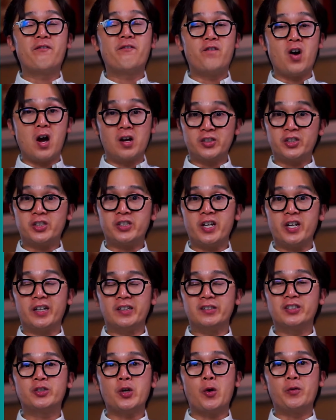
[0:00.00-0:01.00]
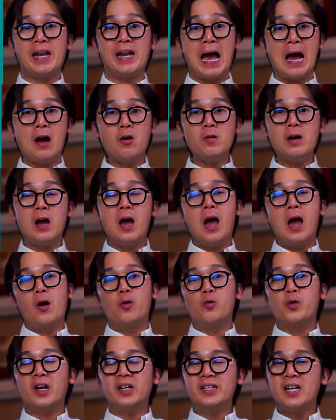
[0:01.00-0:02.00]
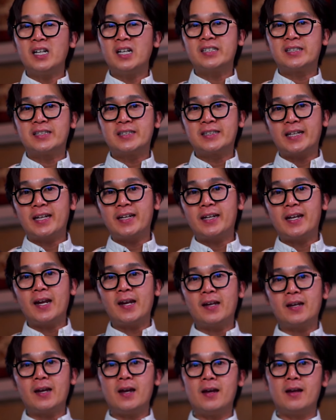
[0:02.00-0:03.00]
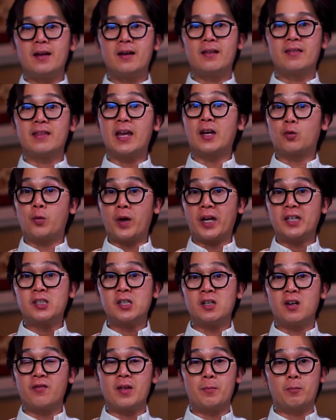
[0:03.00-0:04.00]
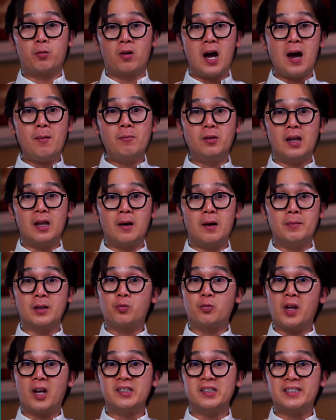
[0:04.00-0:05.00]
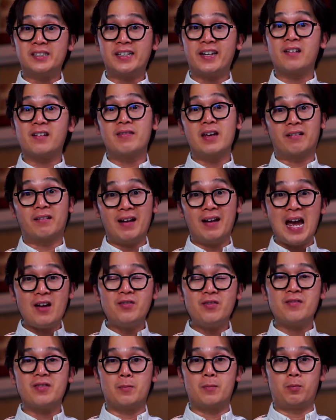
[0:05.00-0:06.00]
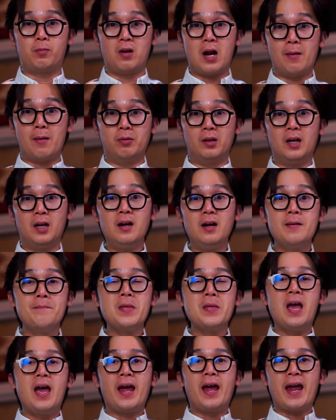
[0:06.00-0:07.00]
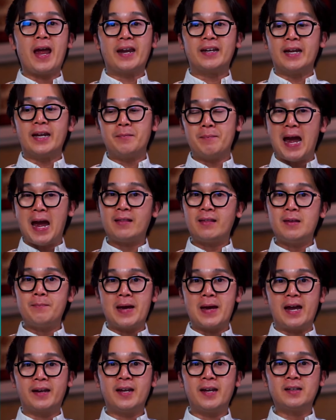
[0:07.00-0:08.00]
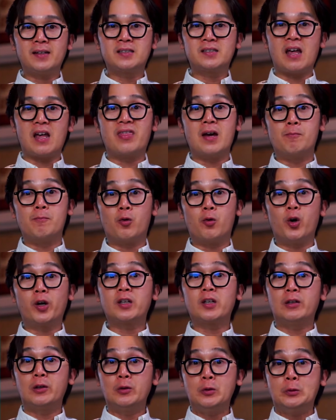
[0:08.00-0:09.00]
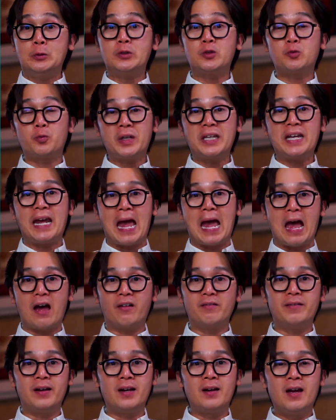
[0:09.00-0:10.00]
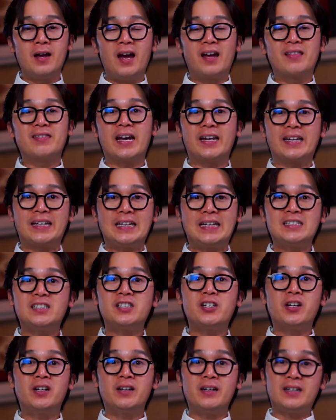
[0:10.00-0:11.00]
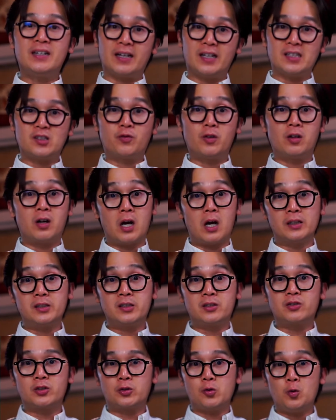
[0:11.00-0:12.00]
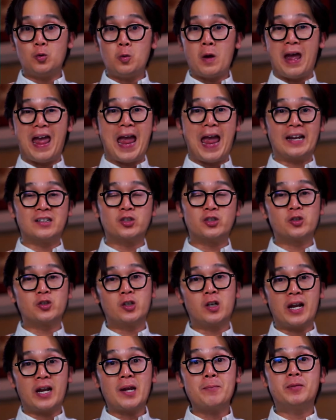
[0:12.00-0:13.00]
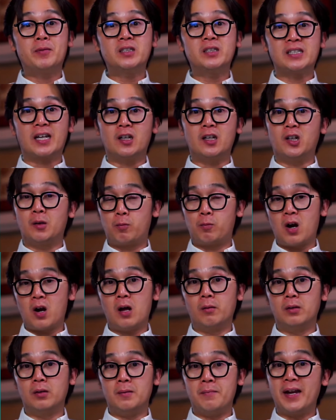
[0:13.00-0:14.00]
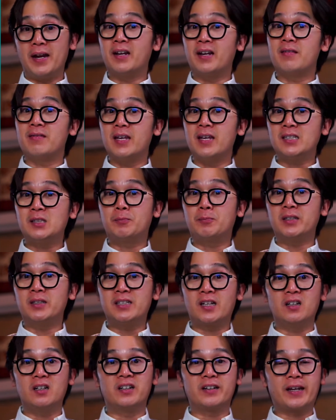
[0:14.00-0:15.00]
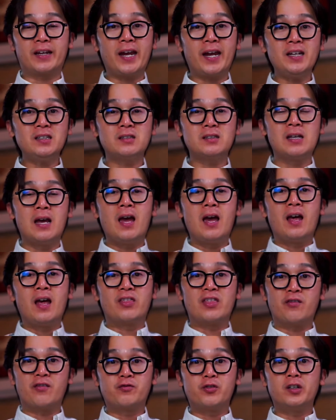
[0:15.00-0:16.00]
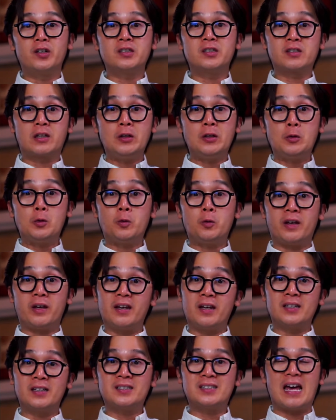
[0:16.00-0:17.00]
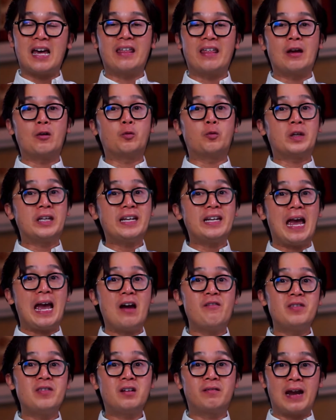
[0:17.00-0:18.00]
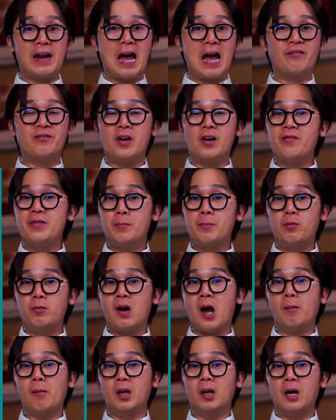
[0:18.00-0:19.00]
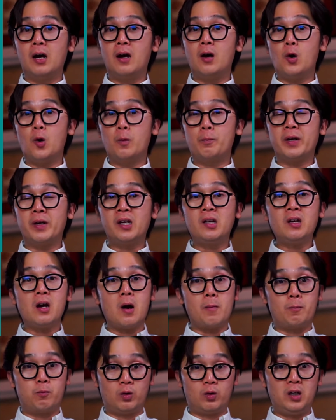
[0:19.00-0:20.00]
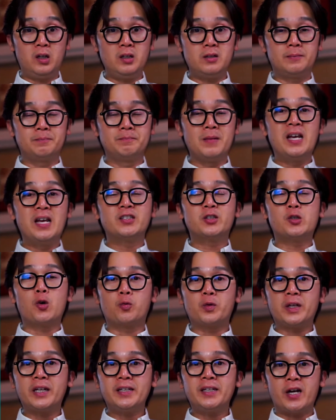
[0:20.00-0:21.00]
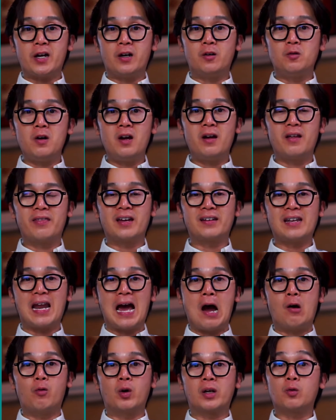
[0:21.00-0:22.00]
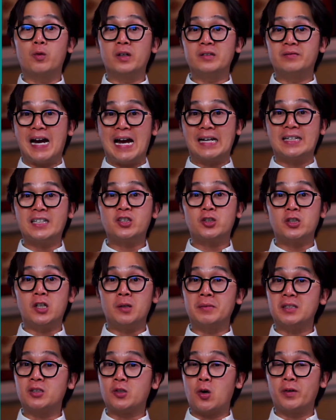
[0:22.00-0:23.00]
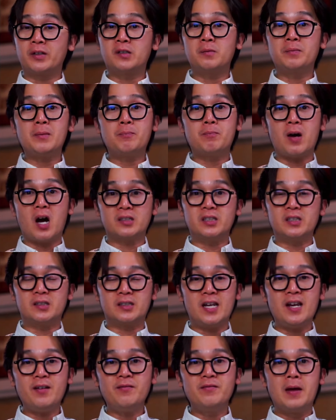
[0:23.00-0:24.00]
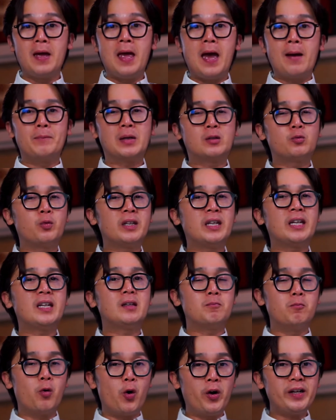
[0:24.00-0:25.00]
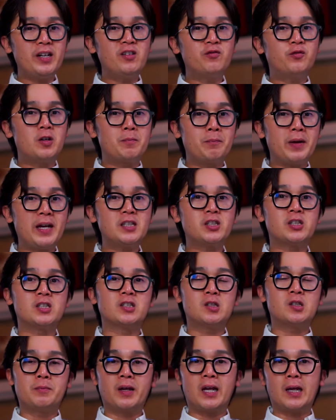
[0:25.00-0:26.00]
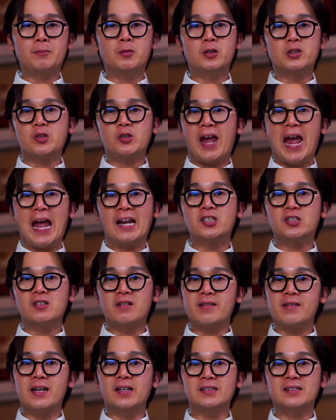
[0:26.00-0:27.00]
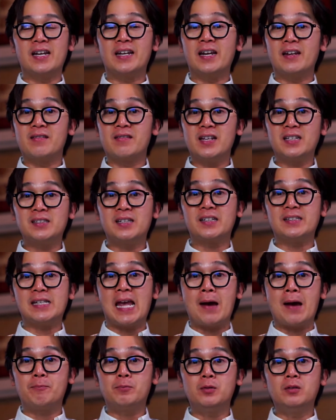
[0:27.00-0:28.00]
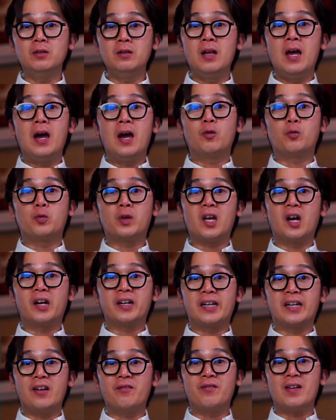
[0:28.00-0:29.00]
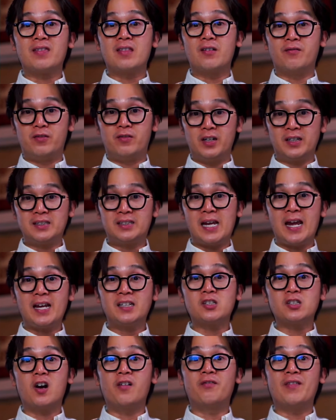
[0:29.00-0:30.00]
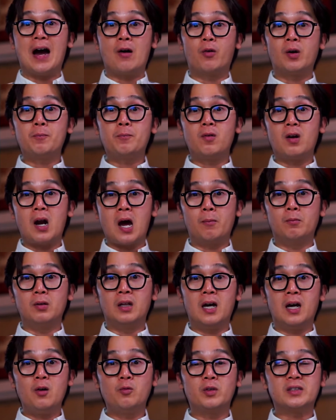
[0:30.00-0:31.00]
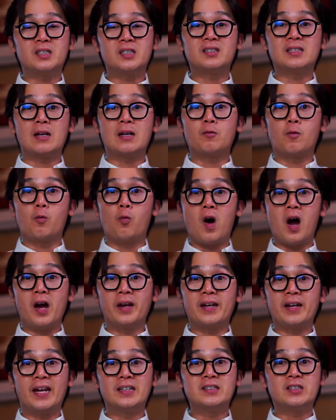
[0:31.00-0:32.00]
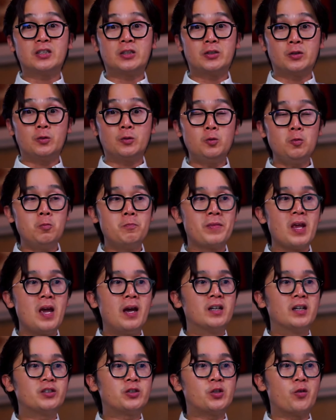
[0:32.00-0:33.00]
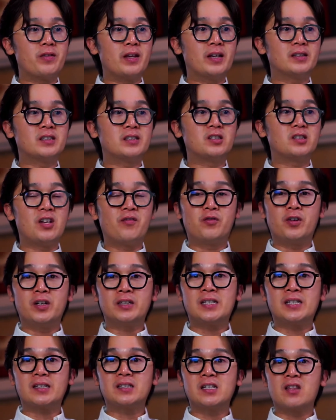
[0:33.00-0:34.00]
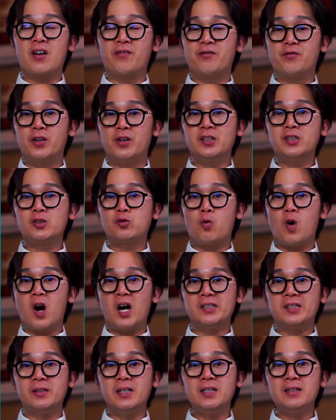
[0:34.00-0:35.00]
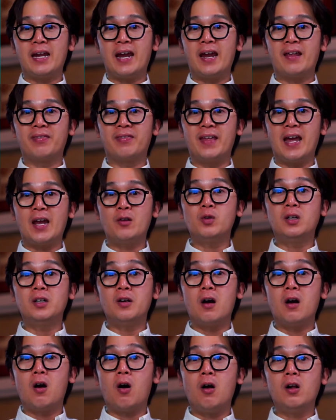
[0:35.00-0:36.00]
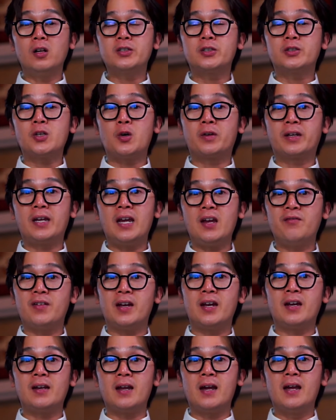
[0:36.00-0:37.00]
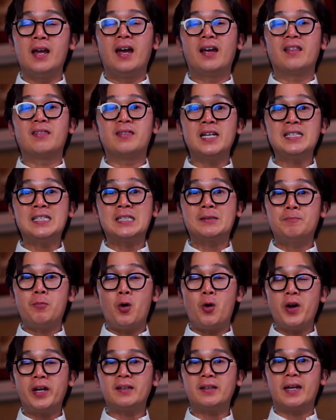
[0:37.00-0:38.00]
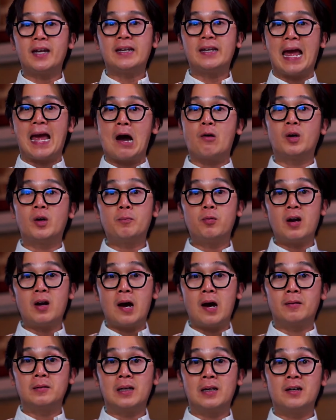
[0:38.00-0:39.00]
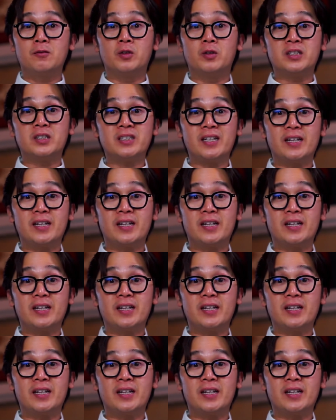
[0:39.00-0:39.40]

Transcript: function. So now we are not seeing the equation of the parabola, but we are seeing the graph of the parabola. And in mathematics, the more clues we have, the easier it is for us to answer a particular problem. And in this particular case, the first clue is we have the graph of the parabola opening upward, so we know that our quadratic term is going to be positive, but we need more information to be able to answer this. And in this example, we are given the vertex of our parabola, which is at one and two. So this is the vertex of the first quadrant, and then we're also given this point in our parabola, which